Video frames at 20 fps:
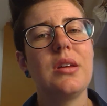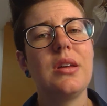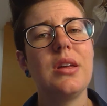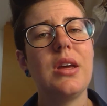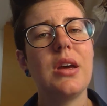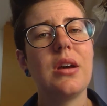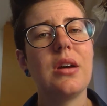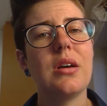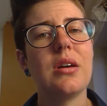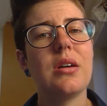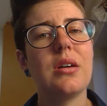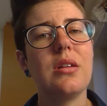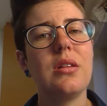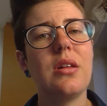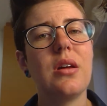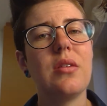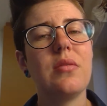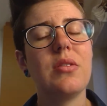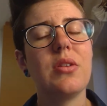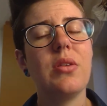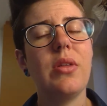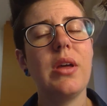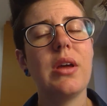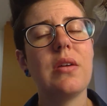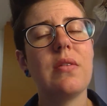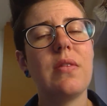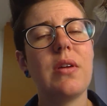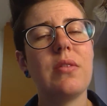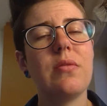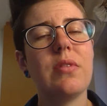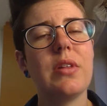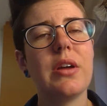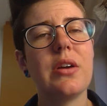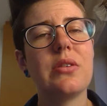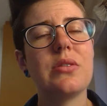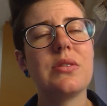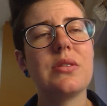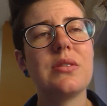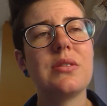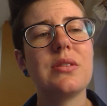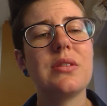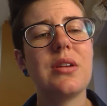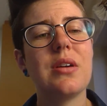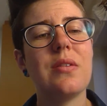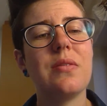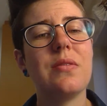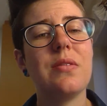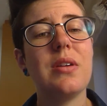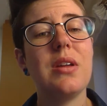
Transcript: yeah, a lot of their like event flyers and stuff.